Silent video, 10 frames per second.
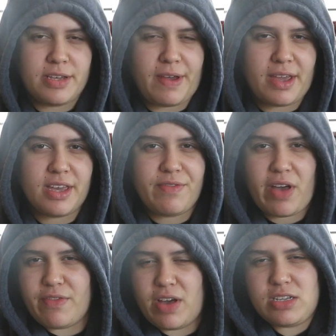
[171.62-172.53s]
I can give
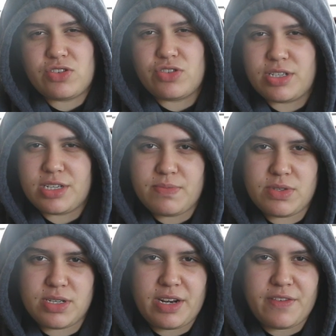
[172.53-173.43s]
advice or a tip
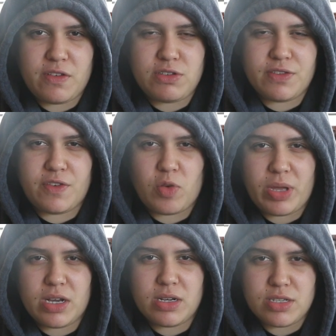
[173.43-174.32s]
to any future
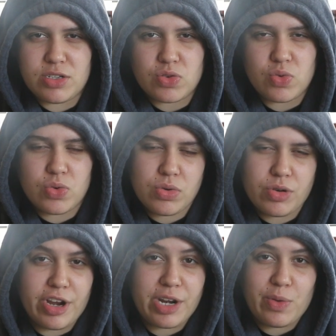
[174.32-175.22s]
filmmaker in the school
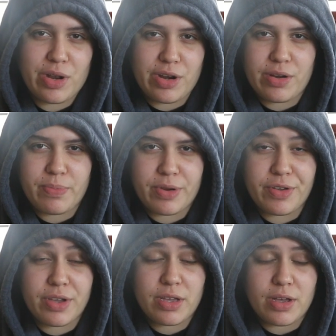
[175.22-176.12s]
or anywhere,
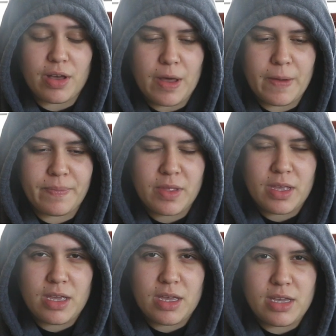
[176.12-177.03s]
period. Um,
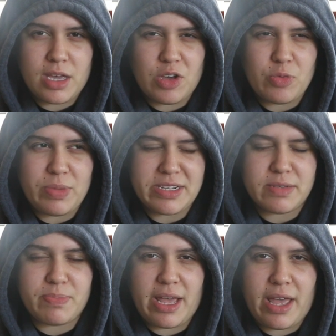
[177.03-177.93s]
it will be
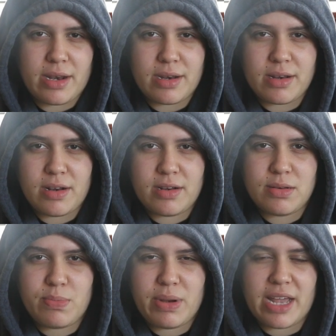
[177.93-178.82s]
to plan.
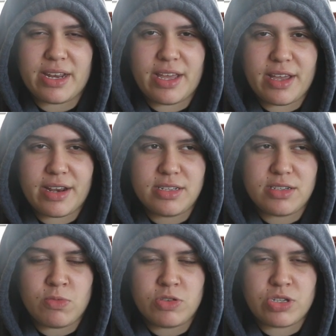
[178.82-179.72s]
Plan ahead
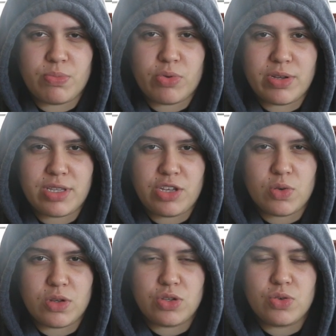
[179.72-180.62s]
is the most important thing you
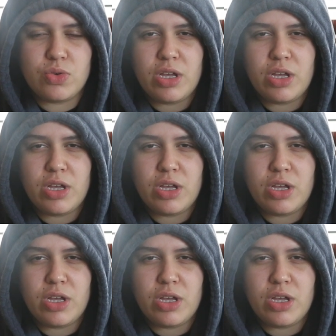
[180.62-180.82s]
can do.